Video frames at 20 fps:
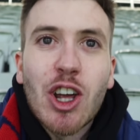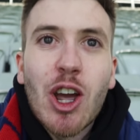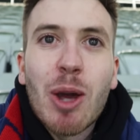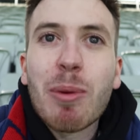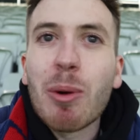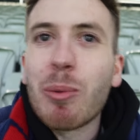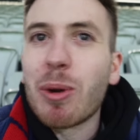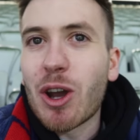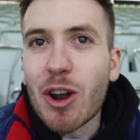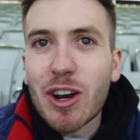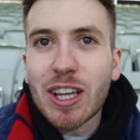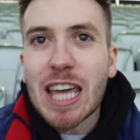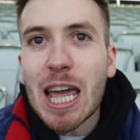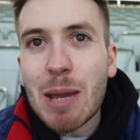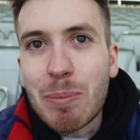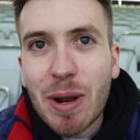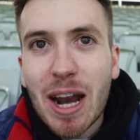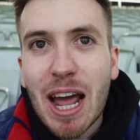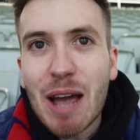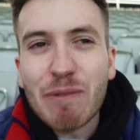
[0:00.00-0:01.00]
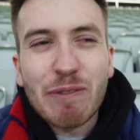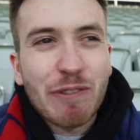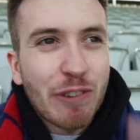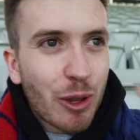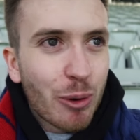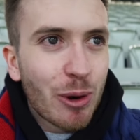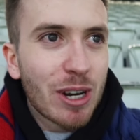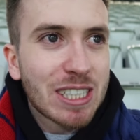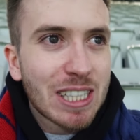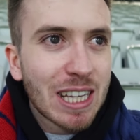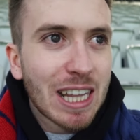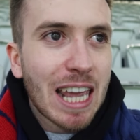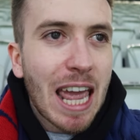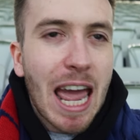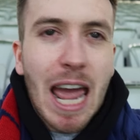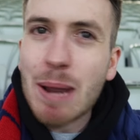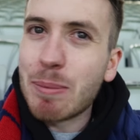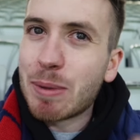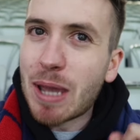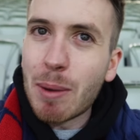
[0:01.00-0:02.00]
term, but we've got to keep it up for the rest of the
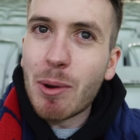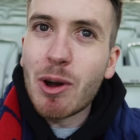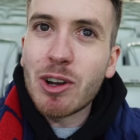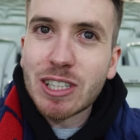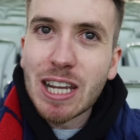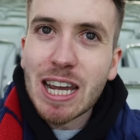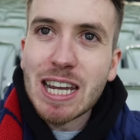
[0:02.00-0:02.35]
game. Come on,